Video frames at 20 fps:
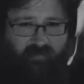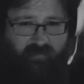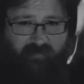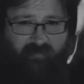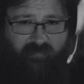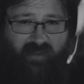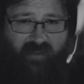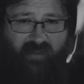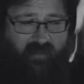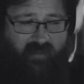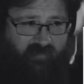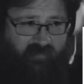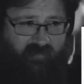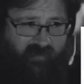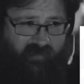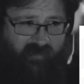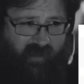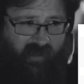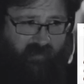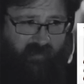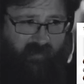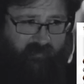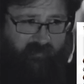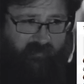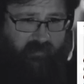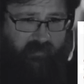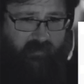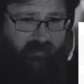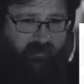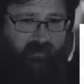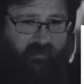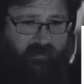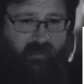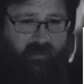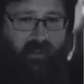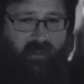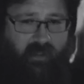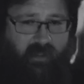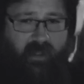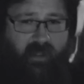And he has
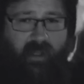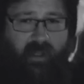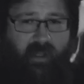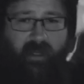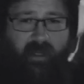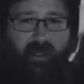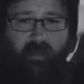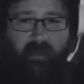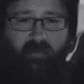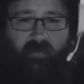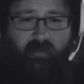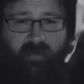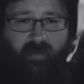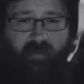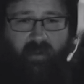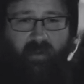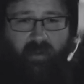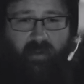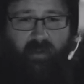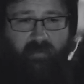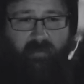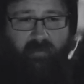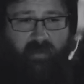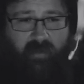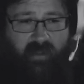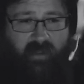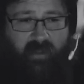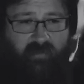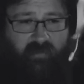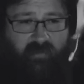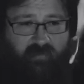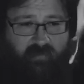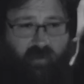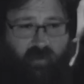turned down interviews